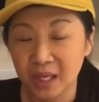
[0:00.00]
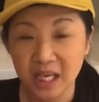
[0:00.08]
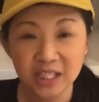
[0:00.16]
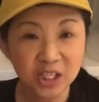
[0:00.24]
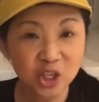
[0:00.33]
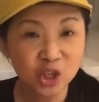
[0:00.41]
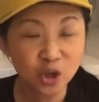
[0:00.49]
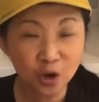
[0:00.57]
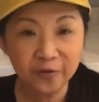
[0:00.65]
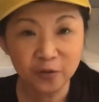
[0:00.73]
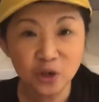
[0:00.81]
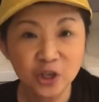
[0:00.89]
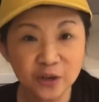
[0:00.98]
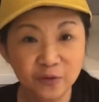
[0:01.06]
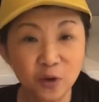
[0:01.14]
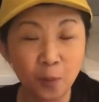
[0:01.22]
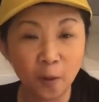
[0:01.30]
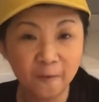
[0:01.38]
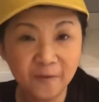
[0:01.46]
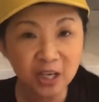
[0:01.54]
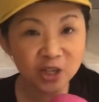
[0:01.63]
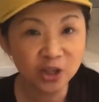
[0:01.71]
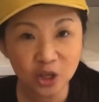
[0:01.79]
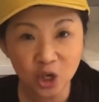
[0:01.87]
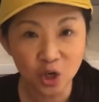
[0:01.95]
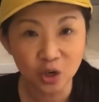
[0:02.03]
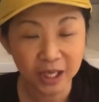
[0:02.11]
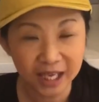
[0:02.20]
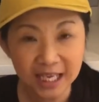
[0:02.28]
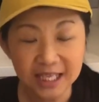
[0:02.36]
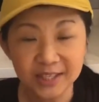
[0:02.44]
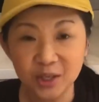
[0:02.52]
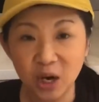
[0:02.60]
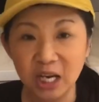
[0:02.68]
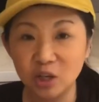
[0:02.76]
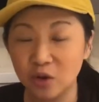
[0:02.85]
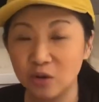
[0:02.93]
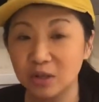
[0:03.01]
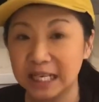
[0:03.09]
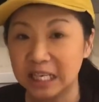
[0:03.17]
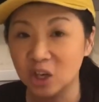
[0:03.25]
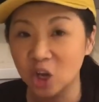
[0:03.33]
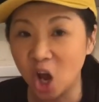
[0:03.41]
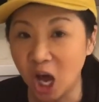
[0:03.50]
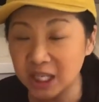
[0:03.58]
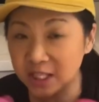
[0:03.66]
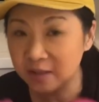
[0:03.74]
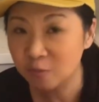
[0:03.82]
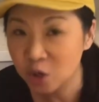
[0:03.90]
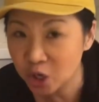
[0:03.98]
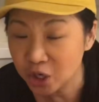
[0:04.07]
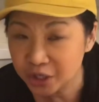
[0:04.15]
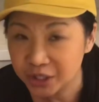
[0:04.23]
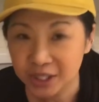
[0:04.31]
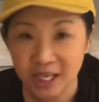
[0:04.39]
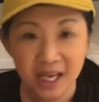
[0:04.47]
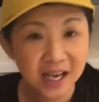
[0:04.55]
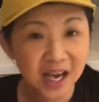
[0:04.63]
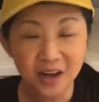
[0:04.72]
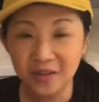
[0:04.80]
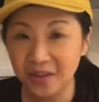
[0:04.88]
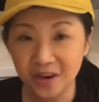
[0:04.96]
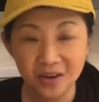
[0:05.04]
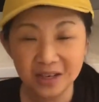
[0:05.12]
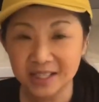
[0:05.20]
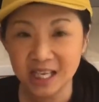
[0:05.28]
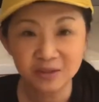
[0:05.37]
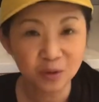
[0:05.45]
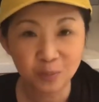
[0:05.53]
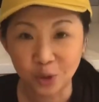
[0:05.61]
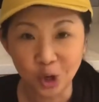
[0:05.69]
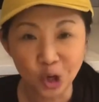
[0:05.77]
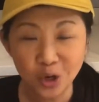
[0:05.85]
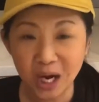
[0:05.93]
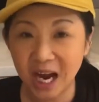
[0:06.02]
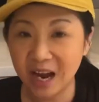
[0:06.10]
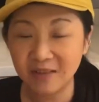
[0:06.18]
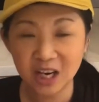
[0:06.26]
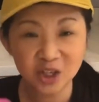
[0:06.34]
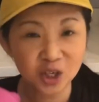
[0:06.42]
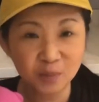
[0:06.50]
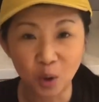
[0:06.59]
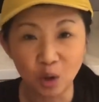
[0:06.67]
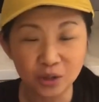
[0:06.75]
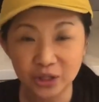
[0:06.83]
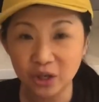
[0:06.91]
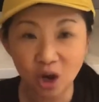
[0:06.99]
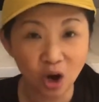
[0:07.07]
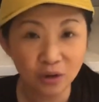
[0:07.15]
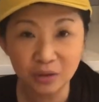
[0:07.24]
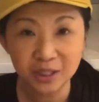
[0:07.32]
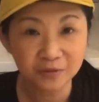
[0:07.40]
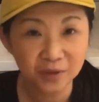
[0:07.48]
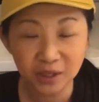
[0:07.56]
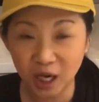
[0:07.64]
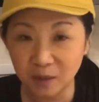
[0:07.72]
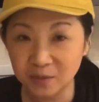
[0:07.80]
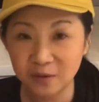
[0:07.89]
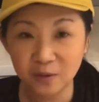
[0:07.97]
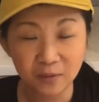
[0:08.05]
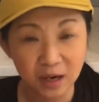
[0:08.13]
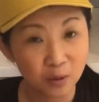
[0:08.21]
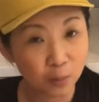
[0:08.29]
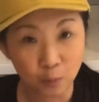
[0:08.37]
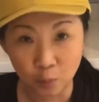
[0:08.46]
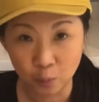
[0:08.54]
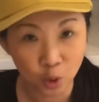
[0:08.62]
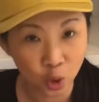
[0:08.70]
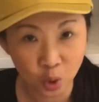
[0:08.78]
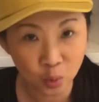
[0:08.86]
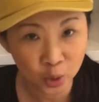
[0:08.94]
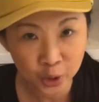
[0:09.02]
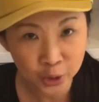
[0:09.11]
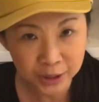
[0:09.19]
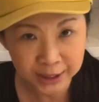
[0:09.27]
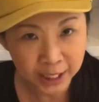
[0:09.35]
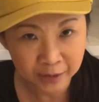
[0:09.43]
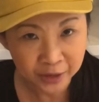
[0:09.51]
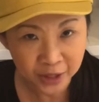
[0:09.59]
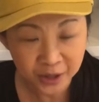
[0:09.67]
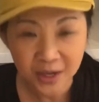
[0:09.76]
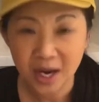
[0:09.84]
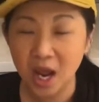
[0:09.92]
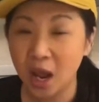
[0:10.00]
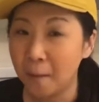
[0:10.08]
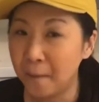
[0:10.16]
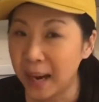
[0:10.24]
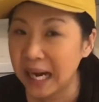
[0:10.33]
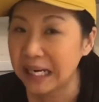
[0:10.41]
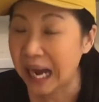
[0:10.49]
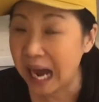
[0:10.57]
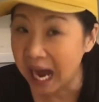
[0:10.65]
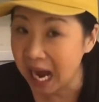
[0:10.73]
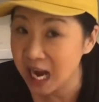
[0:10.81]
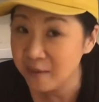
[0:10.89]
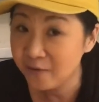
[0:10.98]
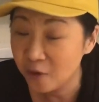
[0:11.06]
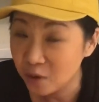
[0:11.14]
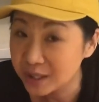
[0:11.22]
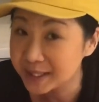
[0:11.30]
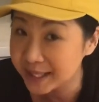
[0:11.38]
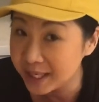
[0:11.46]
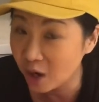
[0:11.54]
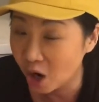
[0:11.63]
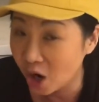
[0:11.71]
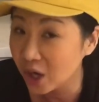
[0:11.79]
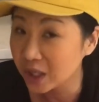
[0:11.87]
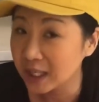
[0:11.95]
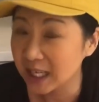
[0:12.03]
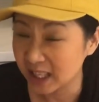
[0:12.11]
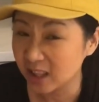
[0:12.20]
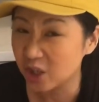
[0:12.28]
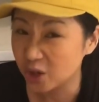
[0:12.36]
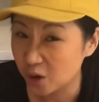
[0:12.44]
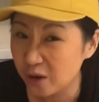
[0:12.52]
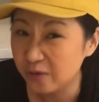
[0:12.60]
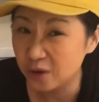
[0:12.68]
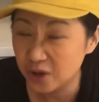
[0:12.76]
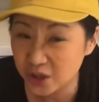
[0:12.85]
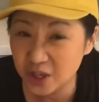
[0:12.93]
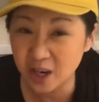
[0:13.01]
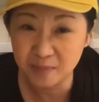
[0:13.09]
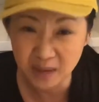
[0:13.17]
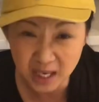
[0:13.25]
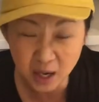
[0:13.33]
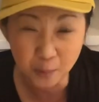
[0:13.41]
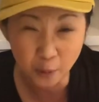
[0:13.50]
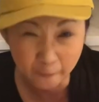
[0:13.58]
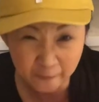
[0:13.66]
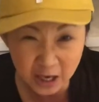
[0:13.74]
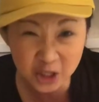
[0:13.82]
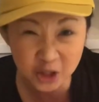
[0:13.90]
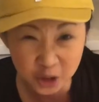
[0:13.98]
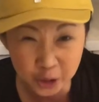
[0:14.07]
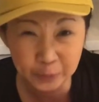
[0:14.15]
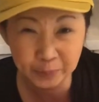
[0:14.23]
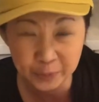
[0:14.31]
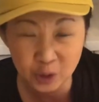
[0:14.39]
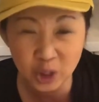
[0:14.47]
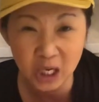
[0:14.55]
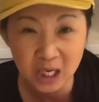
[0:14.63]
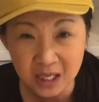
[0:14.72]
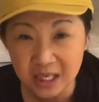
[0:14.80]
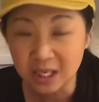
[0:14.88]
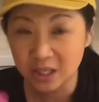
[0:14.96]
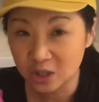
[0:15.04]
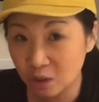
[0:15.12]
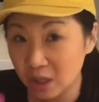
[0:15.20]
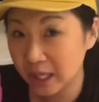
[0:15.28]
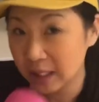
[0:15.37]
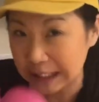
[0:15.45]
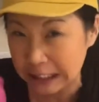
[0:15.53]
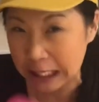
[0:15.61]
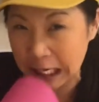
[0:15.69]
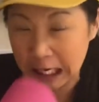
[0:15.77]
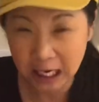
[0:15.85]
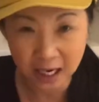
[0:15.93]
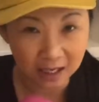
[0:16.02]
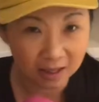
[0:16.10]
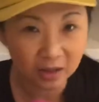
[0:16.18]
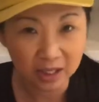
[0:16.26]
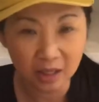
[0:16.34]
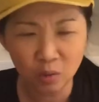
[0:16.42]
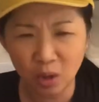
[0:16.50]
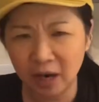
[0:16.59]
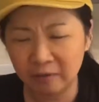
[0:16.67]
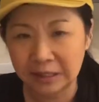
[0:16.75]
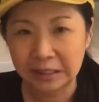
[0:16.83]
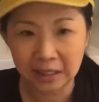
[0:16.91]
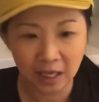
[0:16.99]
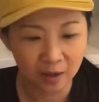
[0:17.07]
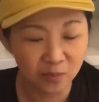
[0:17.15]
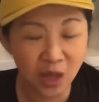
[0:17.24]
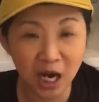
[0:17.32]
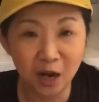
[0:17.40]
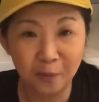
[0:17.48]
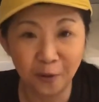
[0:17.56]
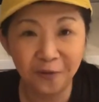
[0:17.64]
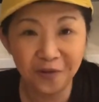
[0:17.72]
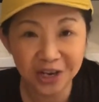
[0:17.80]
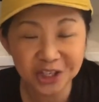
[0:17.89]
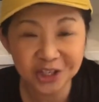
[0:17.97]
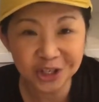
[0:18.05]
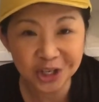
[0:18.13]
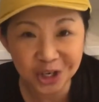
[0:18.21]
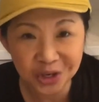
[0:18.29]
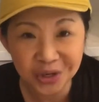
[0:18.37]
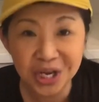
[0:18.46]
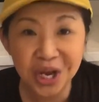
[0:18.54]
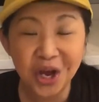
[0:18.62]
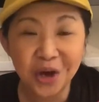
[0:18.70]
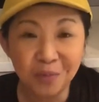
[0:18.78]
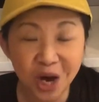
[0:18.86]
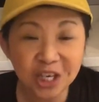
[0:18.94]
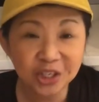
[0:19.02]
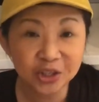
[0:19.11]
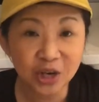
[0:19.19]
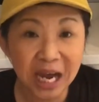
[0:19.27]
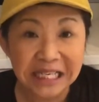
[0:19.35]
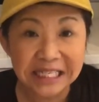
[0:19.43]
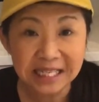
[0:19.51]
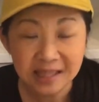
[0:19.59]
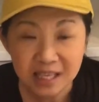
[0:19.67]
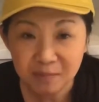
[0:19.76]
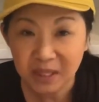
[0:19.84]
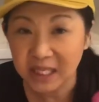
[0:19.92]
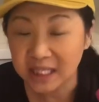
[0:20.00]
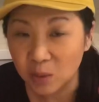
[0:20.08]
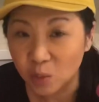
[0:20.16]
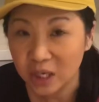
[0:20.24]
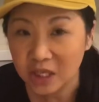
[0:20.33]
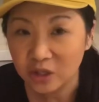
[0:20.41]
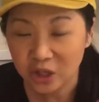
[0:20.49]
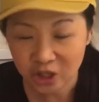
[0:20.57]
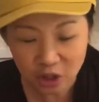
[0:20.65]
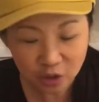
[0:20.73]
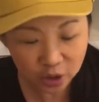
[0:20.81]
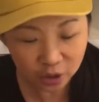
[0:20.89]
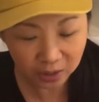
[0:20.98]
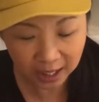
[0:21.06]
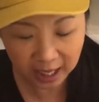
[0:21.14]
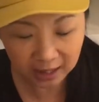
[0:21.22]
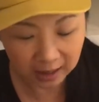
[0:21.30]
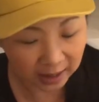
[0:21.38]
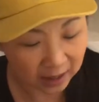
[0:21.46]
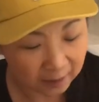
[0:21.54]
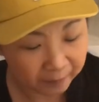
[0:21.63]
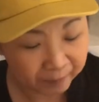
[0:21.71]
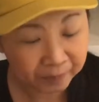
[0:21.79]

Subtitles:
It's the short version for professional, okay? So I know there's like lots of words out there that stands for PRO. I've actually posted all the different types of PRO words down there, but I'm focusing on like the short version of being a professional, okay? So like, yeah. Okay, well obviously I'm not a professional boxer. I did that because I wanted to show you that like,